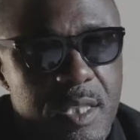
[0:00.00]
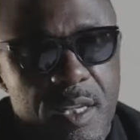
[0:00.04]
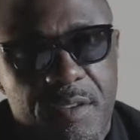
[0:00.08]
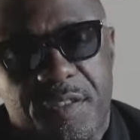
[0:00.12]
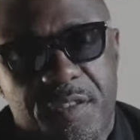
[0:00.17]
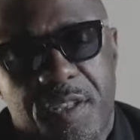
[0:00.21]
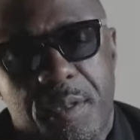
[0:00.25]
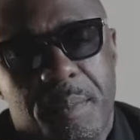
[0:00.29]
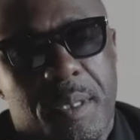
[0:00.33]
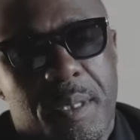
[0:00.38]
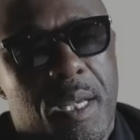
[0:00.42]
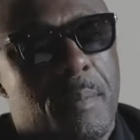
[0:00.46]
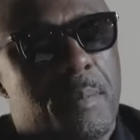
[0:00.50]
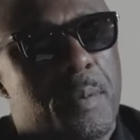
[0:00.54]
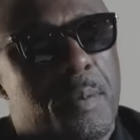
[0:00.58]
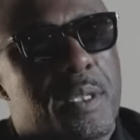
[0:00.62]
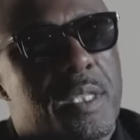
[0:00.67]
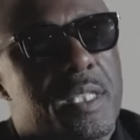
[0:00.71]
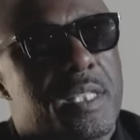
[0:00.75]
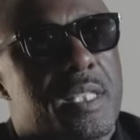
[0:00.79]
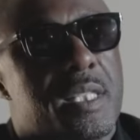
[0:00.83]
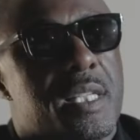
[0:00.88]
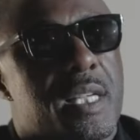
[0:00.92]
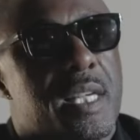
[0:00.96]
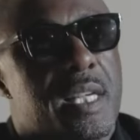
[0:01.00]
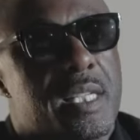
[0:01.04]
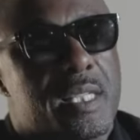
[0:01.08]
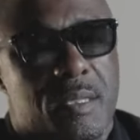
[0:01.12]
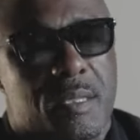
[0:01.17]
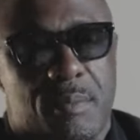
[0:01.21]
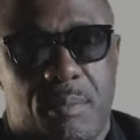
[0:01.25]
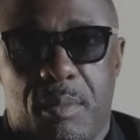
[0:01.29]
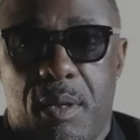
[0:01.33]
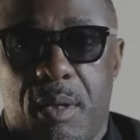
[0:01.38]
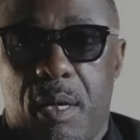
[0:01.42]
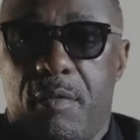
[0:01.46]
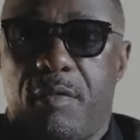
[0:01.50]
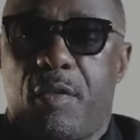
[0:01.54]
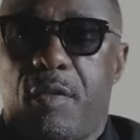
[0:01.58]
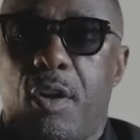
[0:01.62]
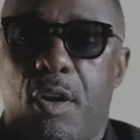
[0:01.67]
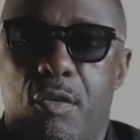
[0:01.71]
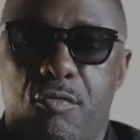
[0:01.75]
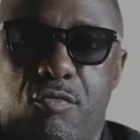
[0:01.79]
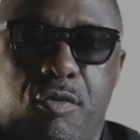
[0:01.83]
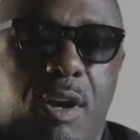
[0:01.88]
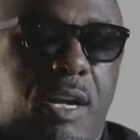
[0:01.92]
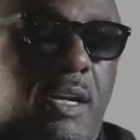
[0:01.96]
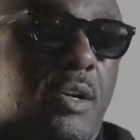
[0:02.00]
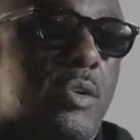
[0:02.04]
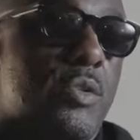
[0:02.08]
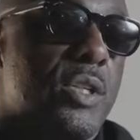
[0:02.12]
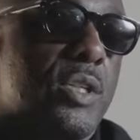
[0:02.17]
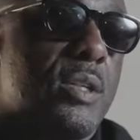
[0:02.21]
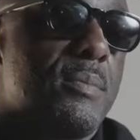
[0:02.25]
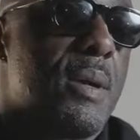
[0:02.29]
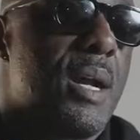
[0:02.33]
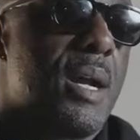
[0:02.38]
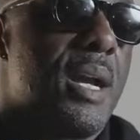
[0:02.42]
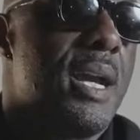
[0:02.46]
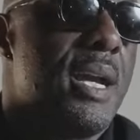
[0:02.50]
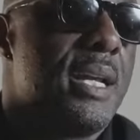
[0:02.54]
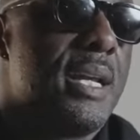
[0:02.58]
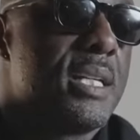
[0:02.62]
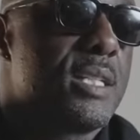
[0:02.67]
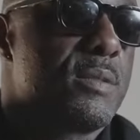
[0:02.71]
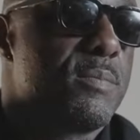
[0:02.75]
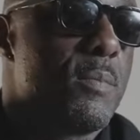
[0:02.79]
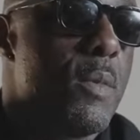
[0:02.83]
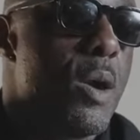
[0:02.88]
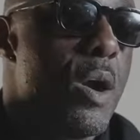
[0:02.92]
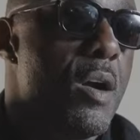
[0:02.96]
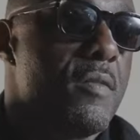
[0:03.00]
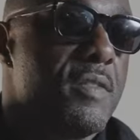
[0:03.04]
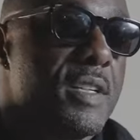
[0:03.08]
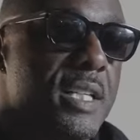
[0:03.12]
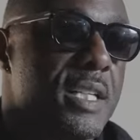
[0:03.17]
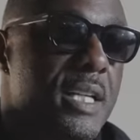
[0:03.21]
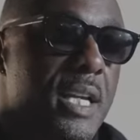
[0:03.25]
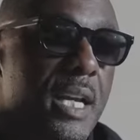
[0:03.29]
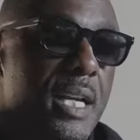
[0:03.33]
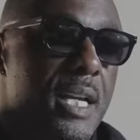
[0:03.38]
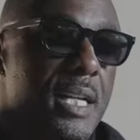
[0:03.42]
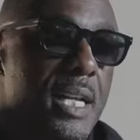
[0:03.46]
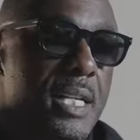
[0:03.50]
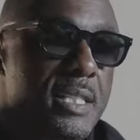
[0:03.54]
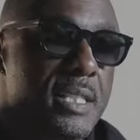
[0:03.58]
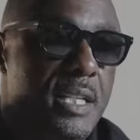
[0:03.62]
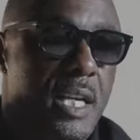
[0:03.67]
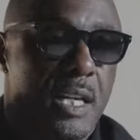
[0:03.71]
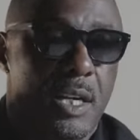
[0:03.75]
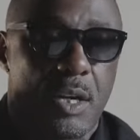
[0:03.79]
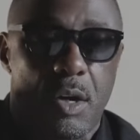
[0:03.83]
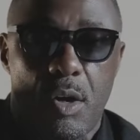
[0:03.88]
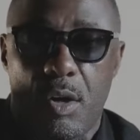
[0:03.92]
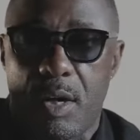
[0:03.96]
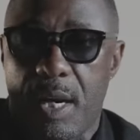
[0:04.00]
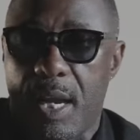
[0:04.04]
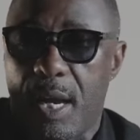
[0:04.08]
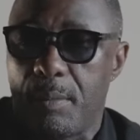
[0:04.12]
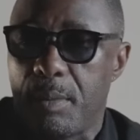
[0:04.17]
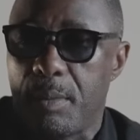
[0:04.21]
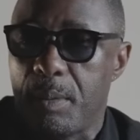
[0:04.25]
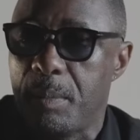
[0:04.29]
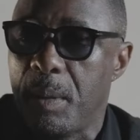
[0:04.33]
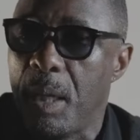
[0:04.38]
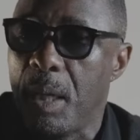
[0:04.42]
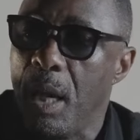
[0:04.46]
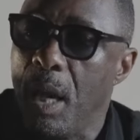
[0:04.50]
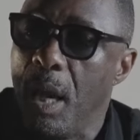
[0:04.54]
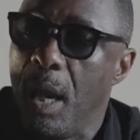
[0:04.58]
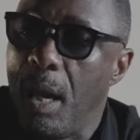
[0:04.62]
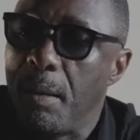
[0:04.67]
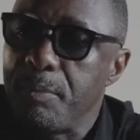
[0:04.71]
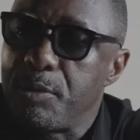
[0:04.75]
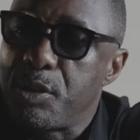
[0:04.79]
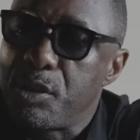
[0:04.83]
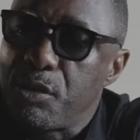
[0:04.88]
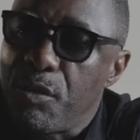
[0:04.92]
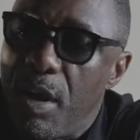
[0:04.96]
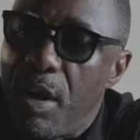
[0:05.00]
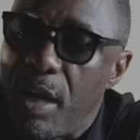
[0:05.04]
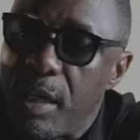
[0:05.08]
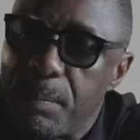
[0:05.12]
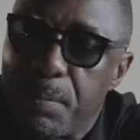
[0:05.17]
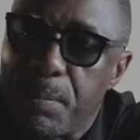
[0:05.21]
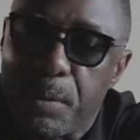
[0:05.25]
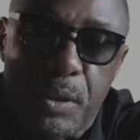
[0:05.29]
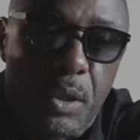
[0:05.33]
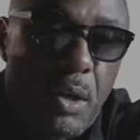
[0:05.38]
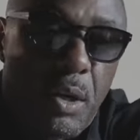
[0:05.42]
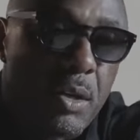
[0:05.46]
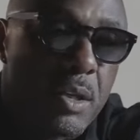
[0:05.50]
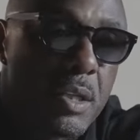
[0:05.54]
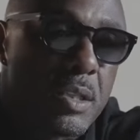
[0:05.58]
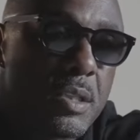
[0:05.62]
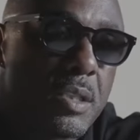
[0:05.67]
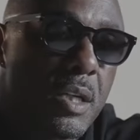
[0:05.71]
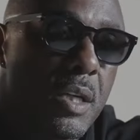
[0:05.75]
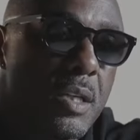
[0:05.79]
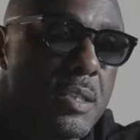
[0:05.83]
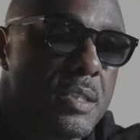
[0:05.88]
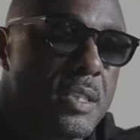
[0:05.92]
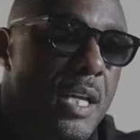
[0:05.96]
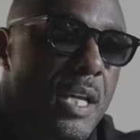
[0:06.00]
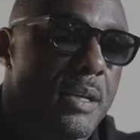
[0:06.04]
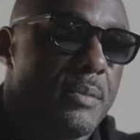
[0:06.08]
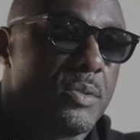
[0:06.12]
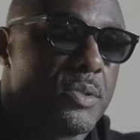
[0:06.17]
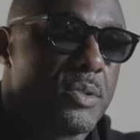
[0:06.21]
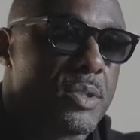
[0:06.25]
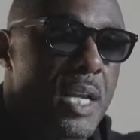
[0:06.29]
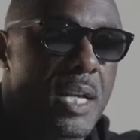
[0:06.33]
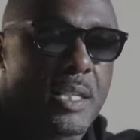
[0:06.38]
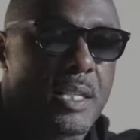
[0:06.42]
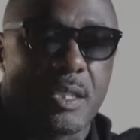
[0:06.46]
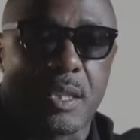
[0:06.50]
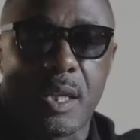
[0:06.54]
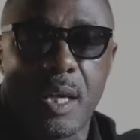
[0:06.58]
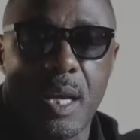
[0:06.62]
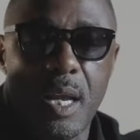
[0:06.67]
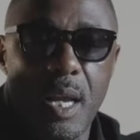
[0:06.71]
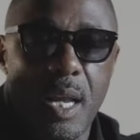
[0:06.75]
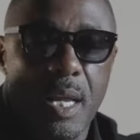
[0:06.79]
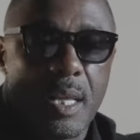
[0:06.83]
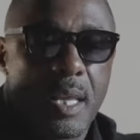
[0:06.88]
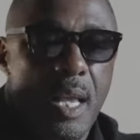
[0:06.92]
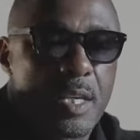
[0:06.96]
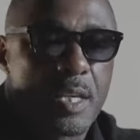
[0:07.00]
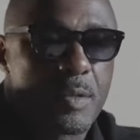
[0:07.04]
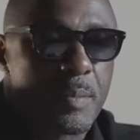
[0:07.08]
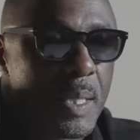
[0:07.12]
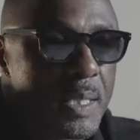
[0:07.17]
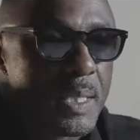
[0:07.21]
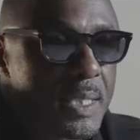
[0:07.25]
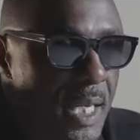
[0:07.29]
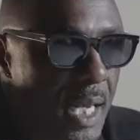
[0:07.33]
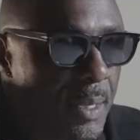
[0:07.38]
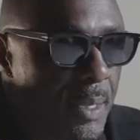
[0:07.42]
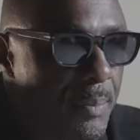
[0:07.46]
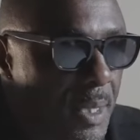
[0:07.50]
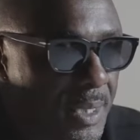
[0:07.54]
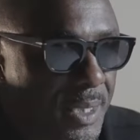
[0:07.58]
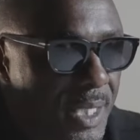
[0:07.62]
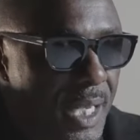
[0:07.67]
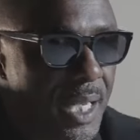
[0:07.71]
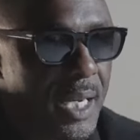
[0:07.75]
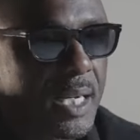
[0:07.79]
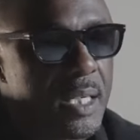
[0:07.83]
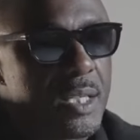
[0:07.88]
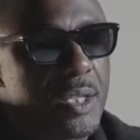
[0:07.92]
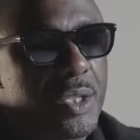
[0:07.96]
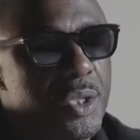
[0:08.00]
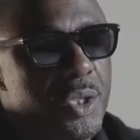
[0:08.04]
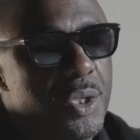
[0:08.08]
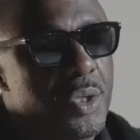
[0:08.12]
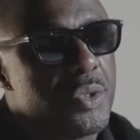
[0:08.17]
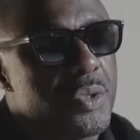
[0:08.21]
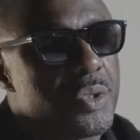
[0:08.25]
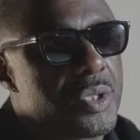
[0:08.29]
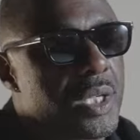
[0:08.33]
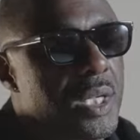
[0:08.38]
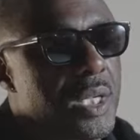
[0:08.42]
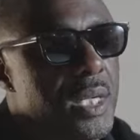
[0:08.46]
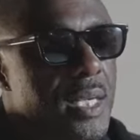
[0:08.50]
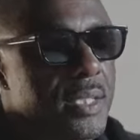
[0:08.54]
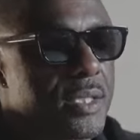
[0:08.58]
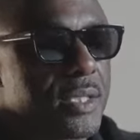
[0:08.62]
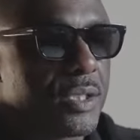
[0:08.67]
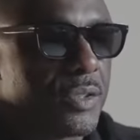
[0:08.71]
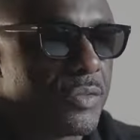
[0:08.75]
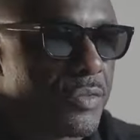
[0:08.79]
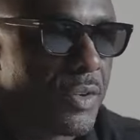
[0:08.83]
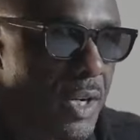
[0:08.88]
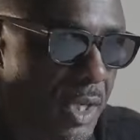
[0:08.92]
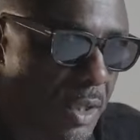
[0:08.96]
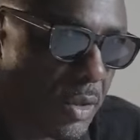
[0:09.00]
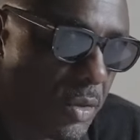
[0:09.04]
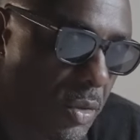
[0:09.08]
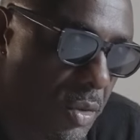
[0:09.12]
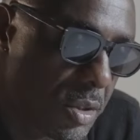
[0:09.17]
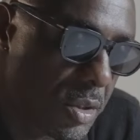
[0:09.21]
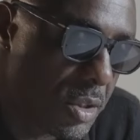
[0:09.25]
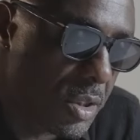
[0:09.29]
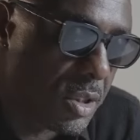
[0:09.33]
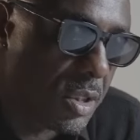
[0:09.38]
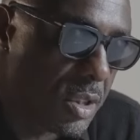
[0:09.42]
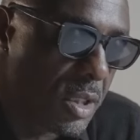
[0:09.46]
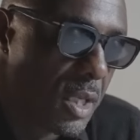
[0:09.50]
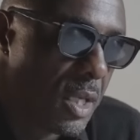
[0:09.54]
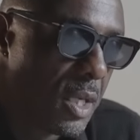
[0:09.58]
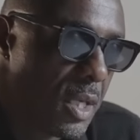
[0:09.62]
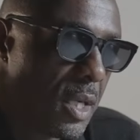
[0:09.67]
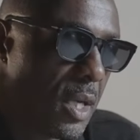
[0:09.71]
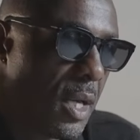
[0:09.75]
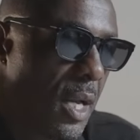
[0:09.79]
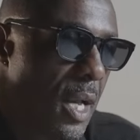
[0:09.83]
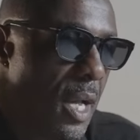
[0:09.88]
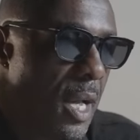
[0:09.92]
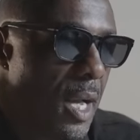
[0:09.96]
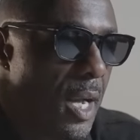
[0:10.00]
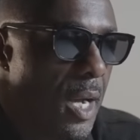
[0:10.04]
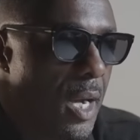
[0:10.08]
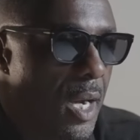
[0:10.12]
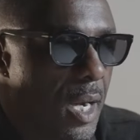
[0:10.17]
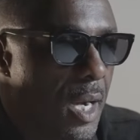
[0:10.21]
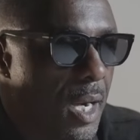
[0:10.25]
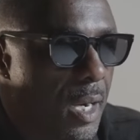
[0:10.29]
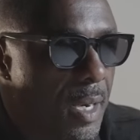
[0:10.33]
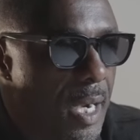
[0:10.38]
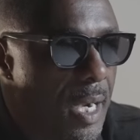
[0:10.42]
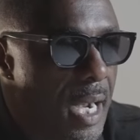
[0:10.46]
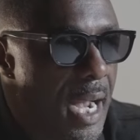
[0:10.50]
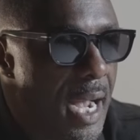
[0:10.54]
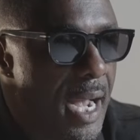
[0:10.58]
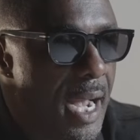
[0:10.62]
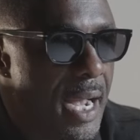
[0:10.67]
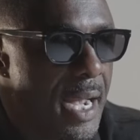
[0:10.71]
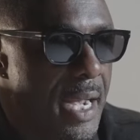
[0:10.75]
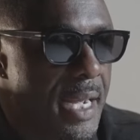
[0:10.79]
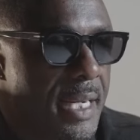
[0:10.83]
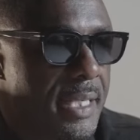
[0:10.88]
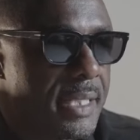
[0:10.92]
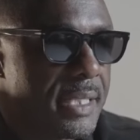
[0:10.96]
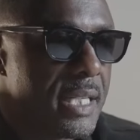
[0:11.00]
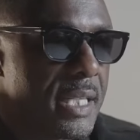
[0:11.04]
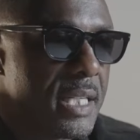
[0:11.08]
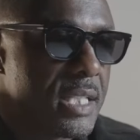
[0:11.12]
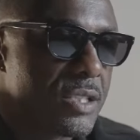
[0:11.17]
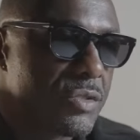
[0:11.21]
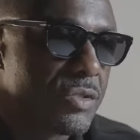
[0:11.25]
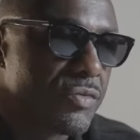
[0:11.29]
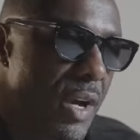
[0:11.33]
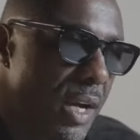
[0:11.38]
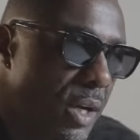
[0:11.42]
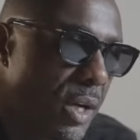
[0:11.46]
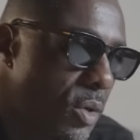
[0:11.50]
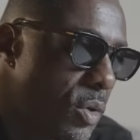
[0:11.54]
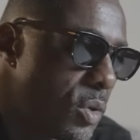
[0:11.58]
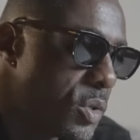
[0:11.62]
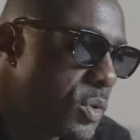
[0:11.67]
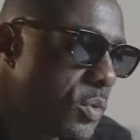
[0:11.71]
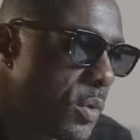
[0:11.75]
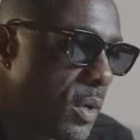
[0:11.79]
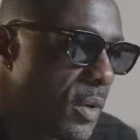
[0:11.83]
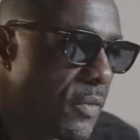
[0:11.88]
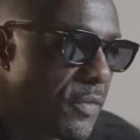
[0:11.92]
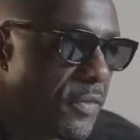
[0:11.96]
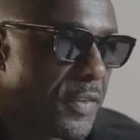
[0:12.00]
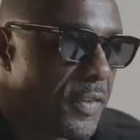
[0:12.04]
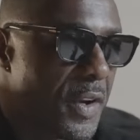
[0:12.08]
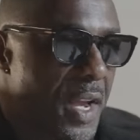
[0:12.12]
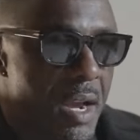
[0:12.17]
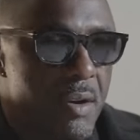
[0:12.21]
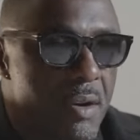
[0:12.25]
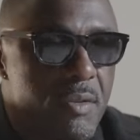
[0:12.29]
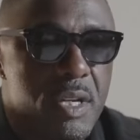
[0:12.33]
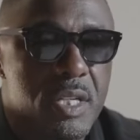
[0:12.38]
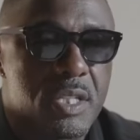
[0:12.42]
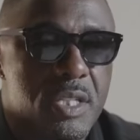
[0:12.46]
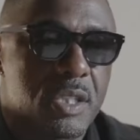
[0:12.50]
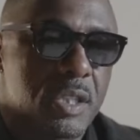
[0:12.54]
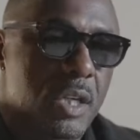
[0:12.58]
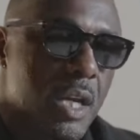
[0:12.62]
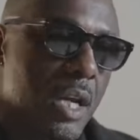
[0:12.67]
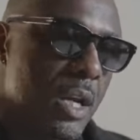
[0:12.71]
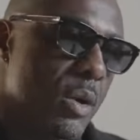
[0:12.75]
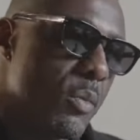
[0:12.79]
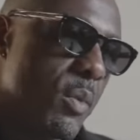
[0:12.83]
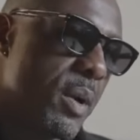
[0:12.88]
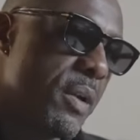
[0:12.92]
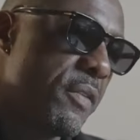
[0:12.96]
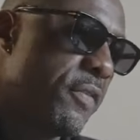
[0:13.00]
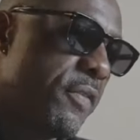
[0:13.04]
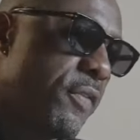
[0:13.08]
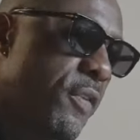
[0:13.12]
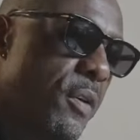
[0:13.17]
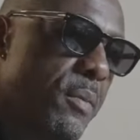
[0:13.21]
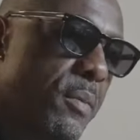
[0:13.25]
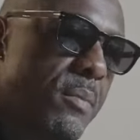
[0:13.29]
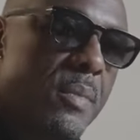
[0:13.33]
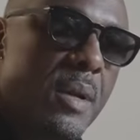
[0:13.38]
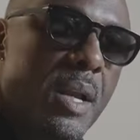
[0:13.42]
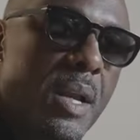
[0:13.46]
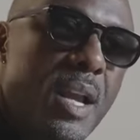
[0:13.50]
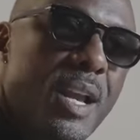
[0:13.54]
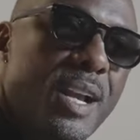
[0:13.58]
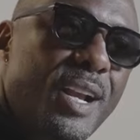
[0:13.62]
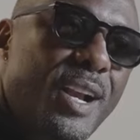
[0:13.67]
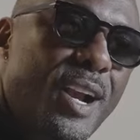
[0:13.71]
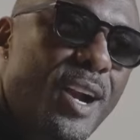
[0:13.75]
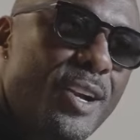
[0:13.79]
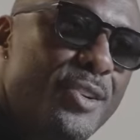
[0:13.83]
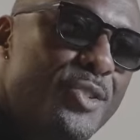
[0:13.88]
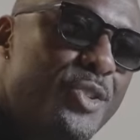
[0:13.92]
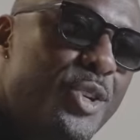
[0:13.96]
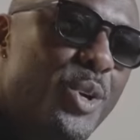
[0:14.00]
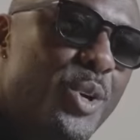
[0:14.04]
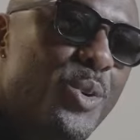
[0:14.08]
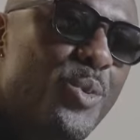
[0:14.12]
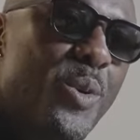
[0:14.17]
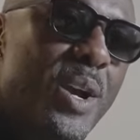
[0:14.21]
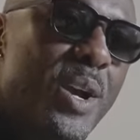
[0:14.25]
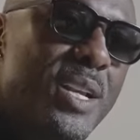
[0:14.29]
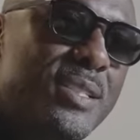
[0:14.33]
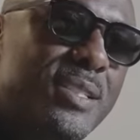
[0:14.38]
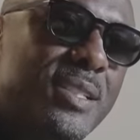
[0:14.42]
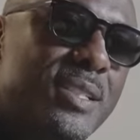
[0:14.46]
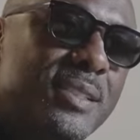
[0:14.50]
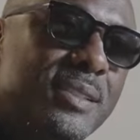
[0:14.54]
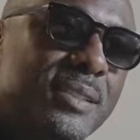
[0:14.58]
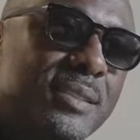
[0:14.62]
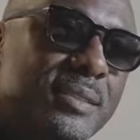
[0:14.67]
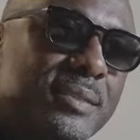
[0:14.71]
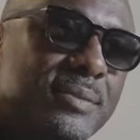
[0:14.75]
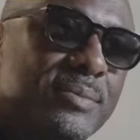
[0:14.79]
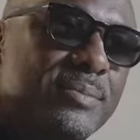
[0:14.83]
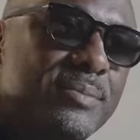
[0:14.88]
lifting me up on his knees, and I've got a record in my hand, it's Marvin Gaye, Let's Get It On album, I'm trying to put it on the turntables. That's my dad. My dad had a huge collection of records, and his records were varied, you know, it went from country and western,